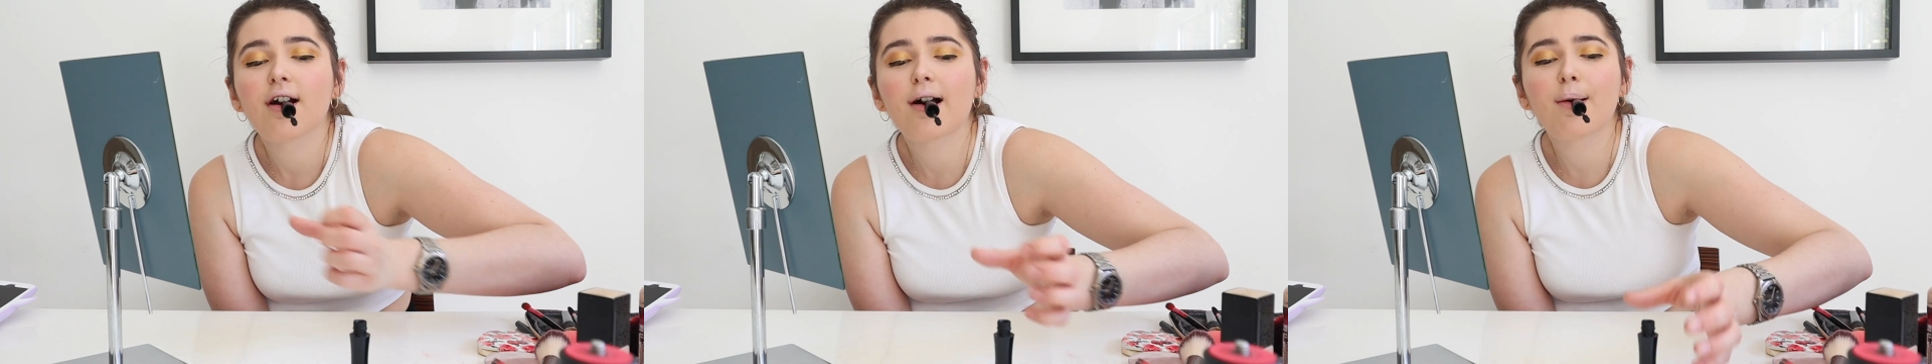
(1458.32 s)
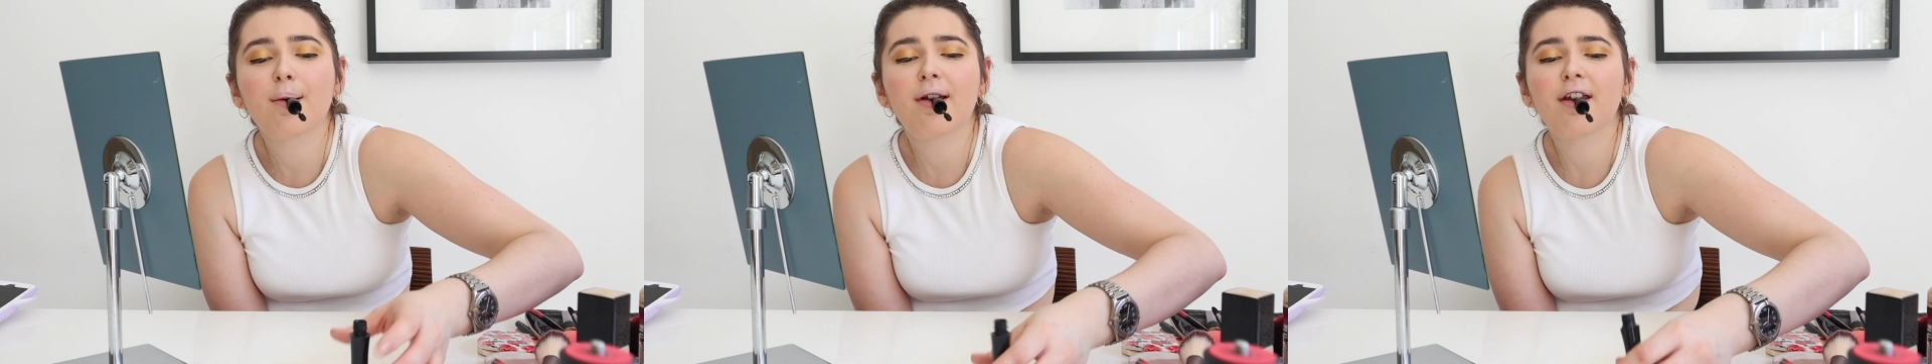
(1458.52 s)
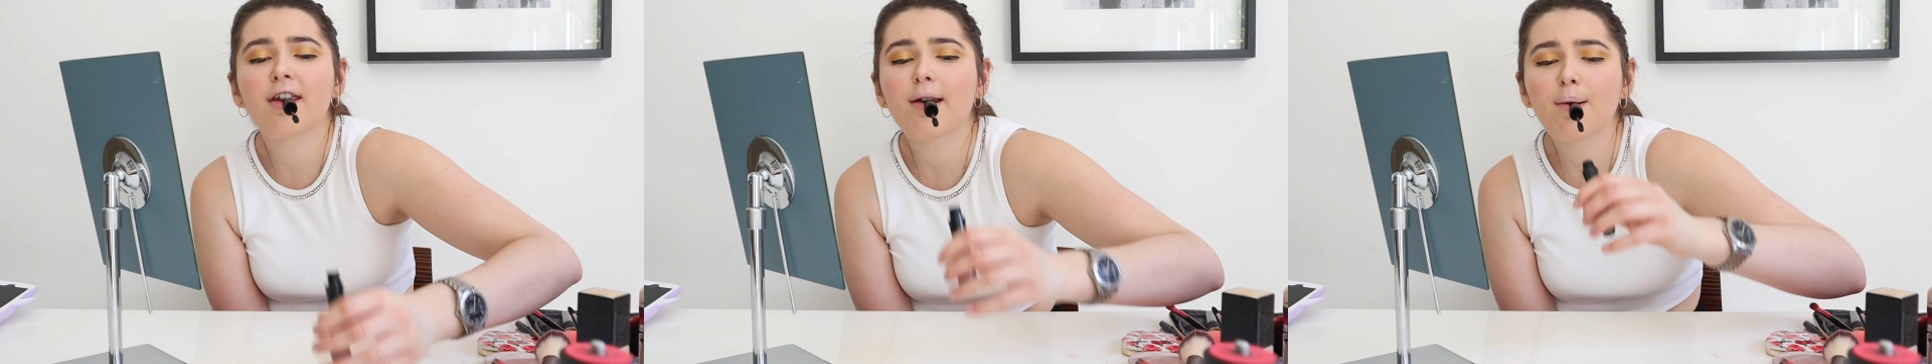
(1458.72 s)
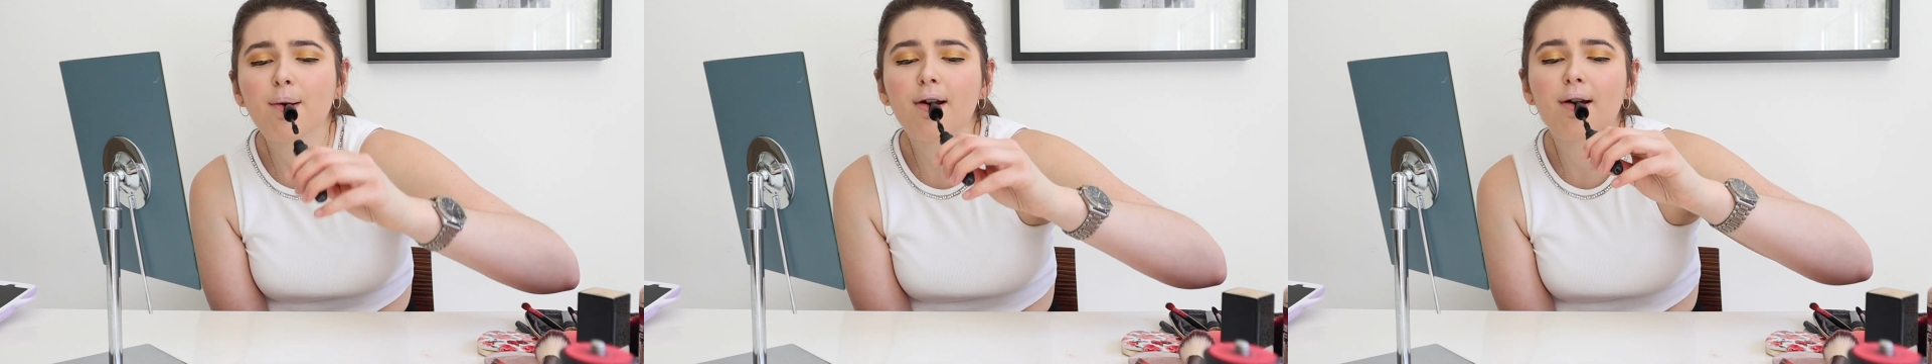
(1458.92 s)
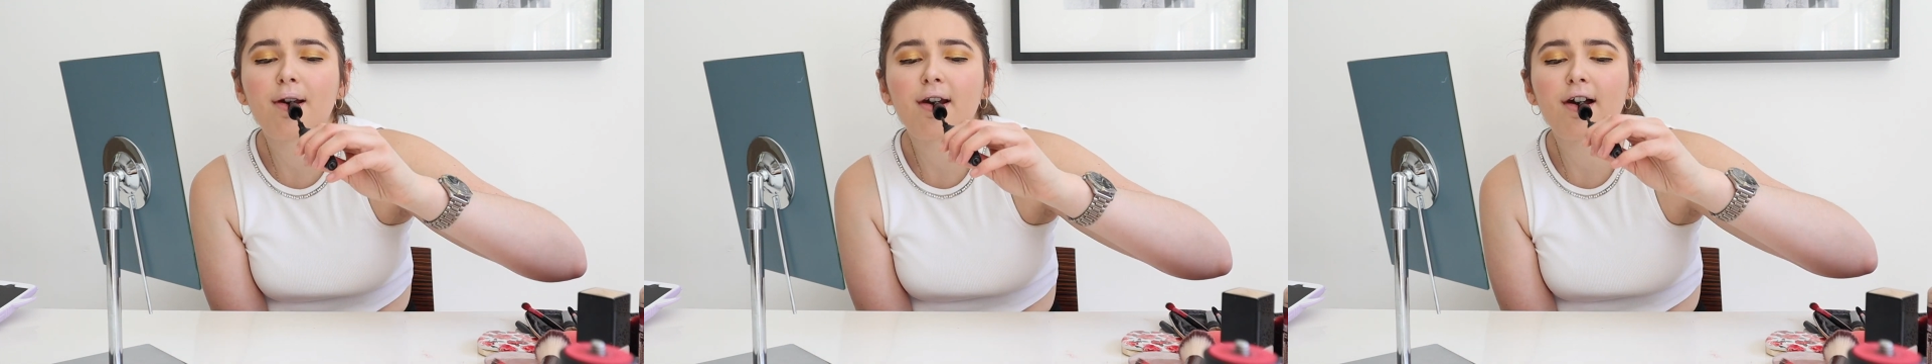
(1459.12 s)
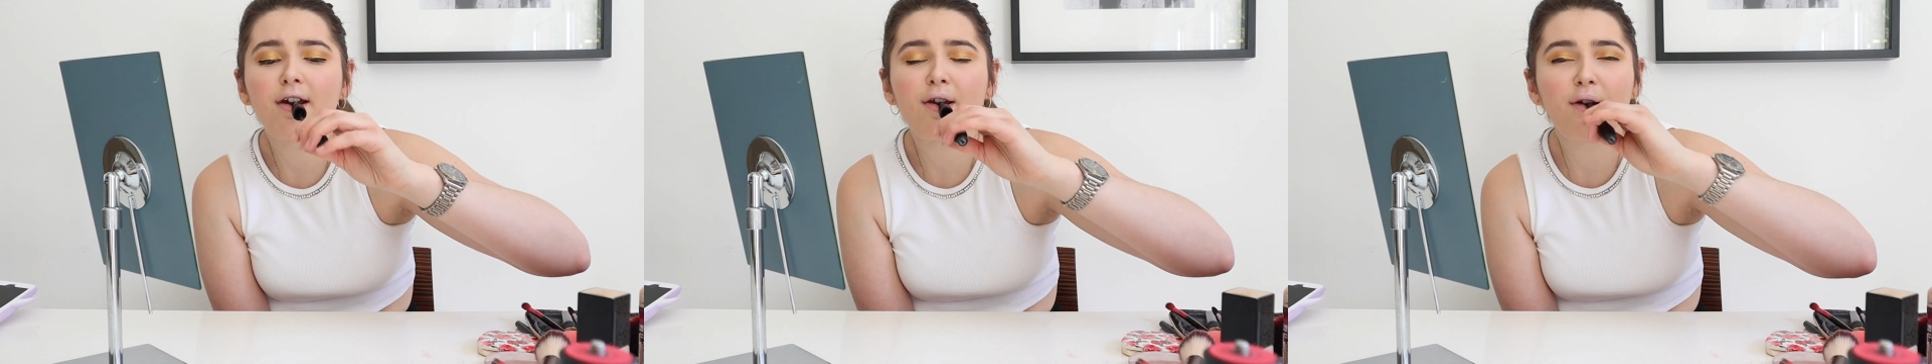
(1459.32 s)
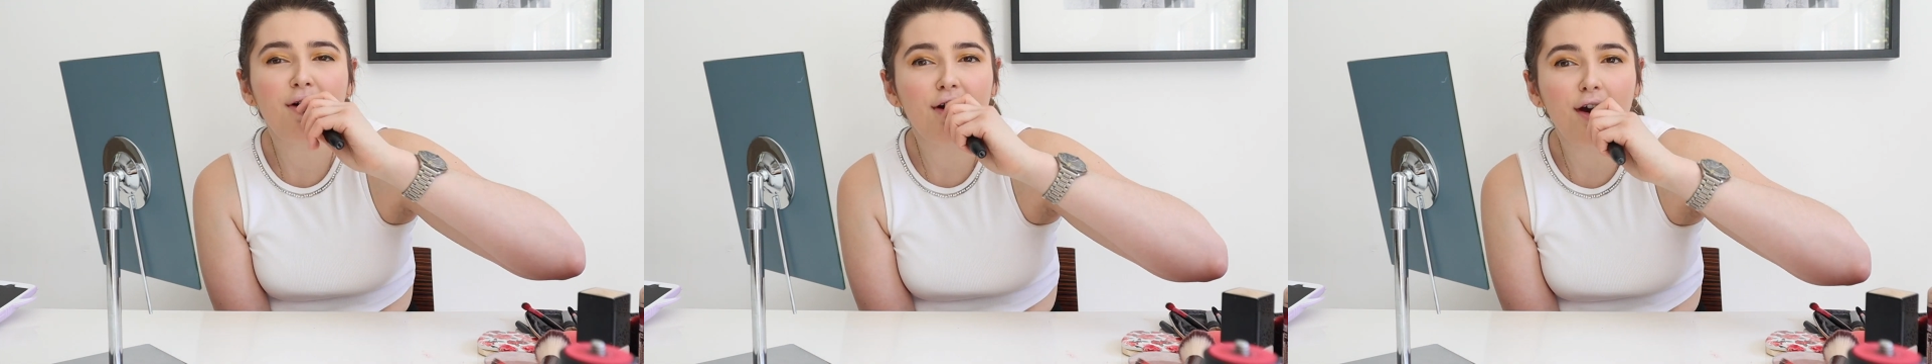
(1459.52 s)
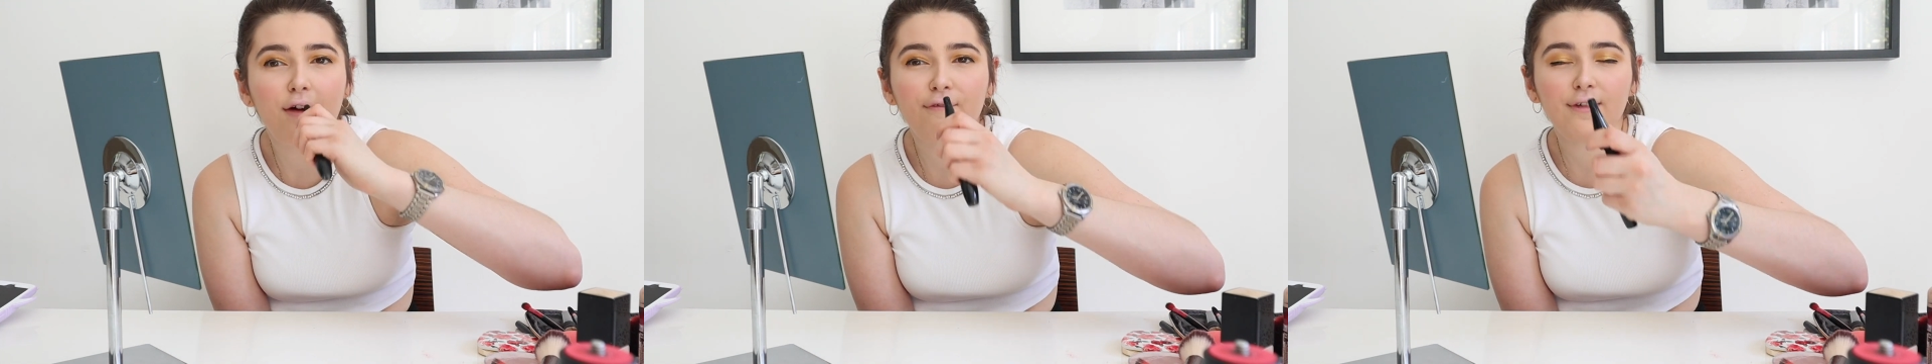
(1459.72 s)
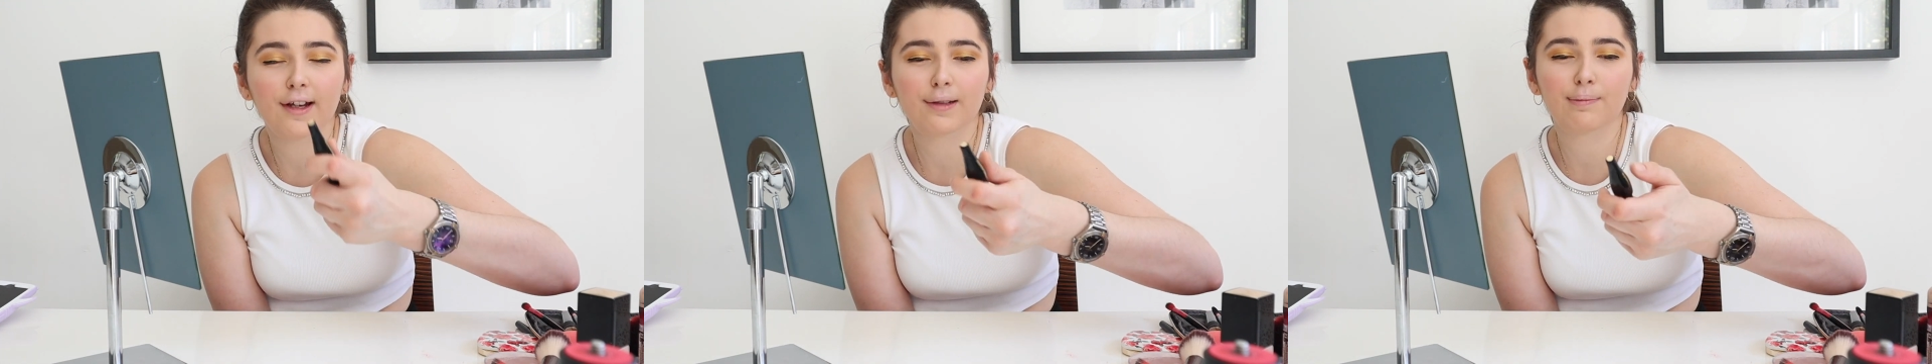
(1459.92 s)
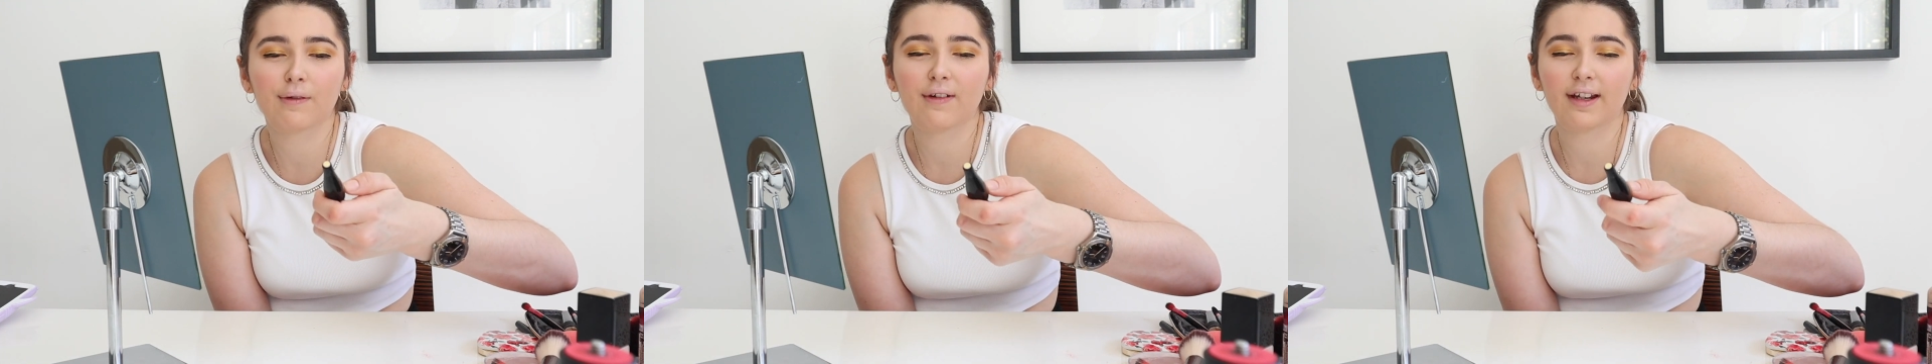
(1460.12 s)
I mean, sometimes I do go like
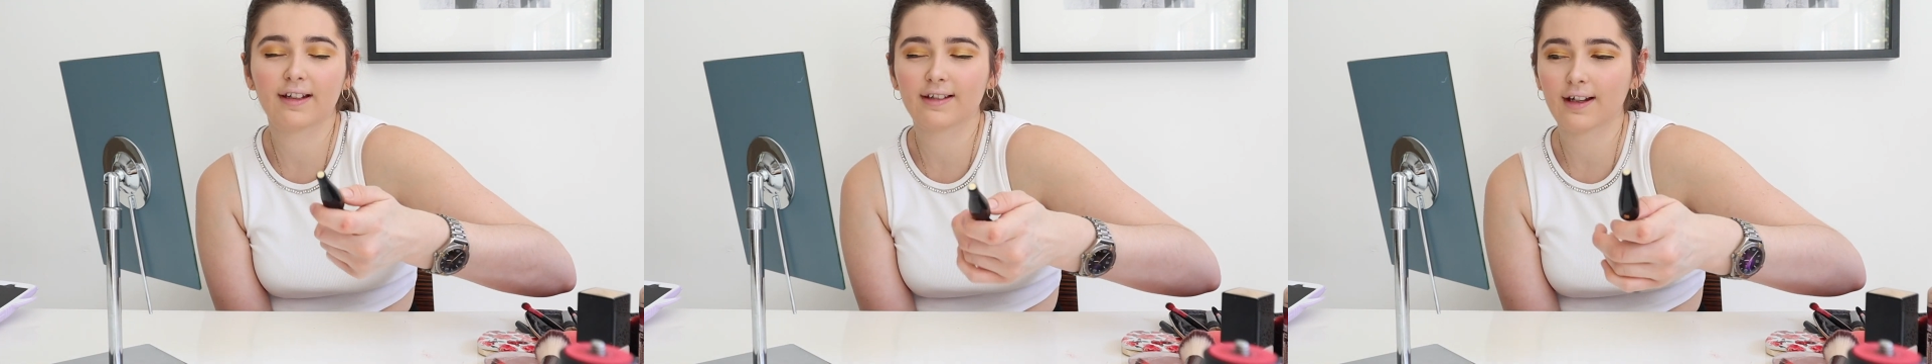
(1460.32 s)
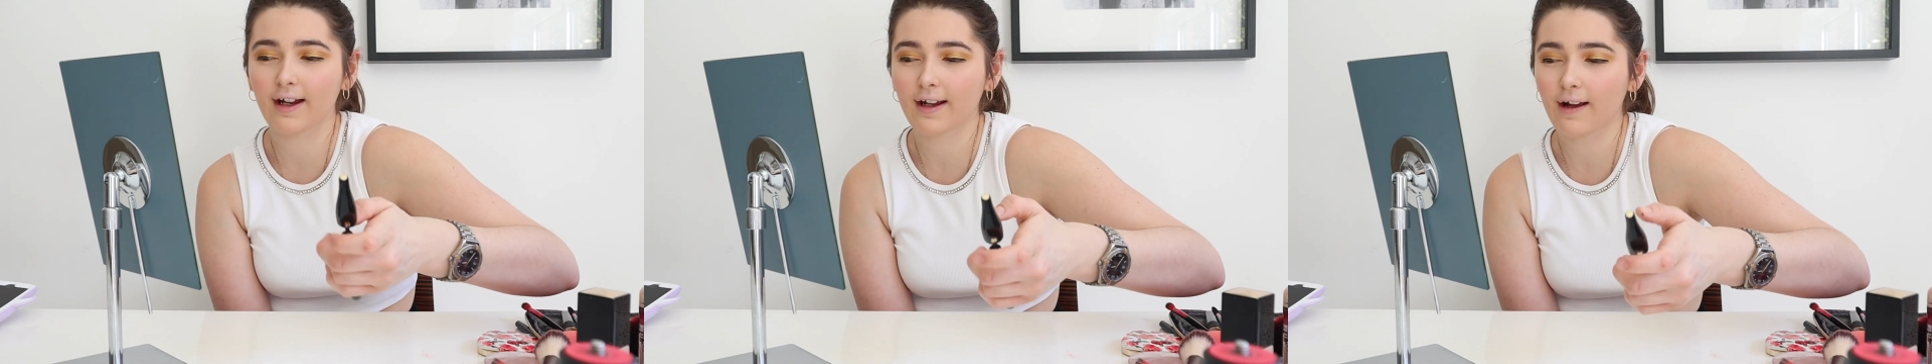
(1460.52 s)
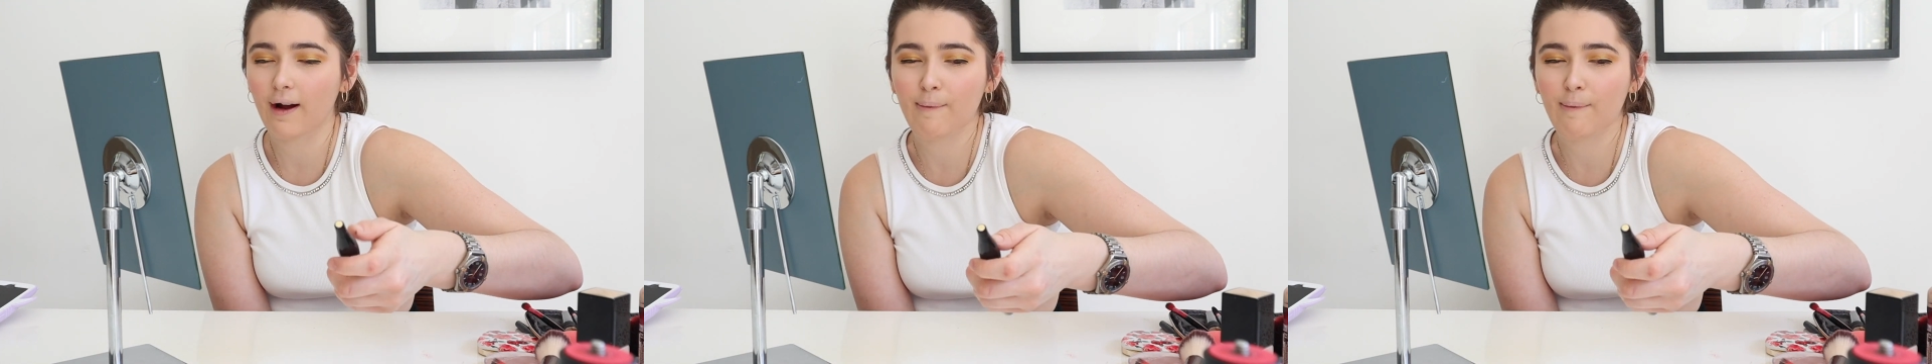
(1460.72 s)
this, but then it's like,